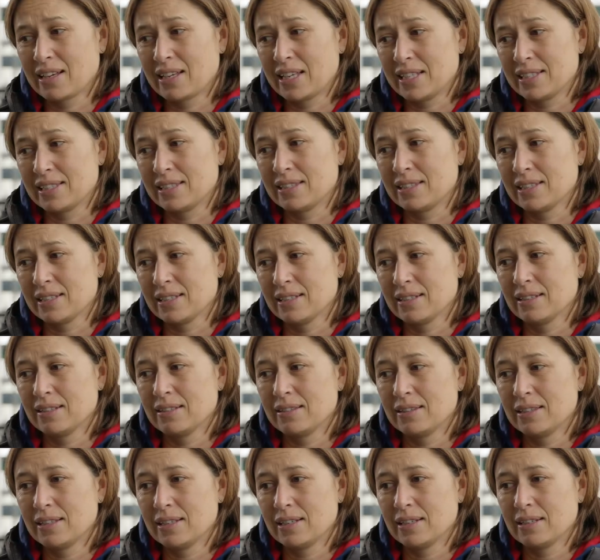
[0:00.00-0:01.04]
guess
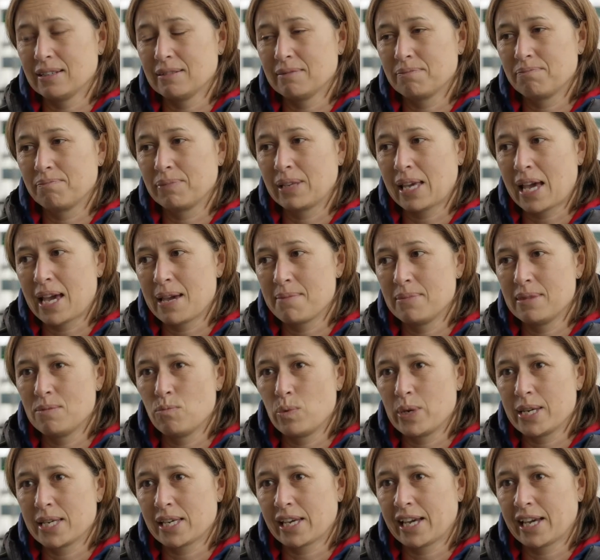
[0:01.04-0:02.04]
the game where